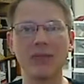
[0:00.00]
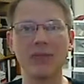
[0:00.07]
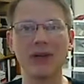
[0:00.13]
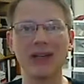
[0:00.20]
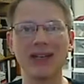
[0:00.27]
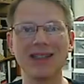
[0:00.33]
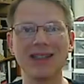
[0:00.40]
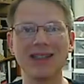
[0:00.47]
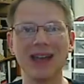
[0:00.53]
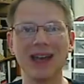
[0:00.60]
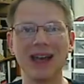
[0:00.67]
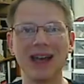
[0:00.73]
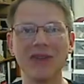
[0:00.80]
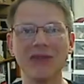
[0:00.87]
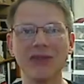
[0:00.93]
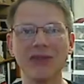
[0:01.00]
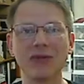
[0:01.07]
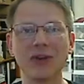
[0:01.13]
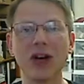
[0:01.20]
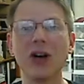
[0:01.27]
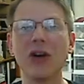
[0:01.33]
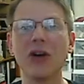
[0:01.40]
but it's half a
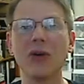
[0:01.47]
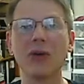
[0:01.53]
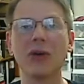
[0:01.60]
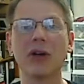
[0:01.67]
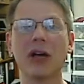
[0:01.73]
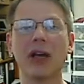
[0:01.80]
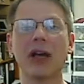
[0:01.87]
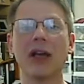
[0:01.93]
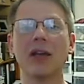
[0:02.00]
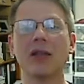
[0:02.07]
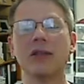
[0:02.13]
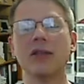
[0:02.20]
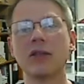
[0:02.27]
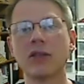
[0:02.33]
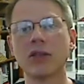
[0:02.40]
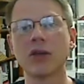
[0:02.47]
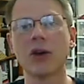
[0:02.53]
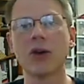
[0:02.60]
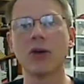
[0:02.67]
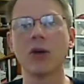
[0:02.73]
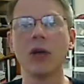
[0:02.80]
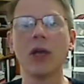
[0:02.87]
row, and
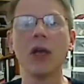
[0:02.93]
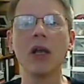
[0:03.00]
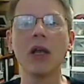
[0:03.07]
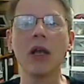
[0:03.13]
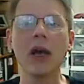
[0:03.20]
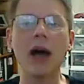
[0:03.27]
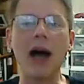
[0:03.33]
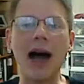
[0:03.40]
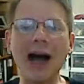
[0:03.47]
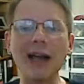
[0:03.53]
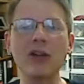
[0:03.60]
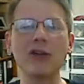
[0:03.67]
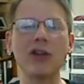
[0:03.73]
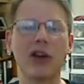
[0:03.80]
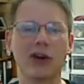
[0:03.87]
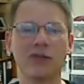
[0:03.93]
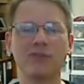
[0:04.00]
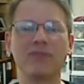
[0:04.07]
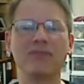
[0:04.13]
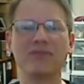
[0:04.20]
so I don't know.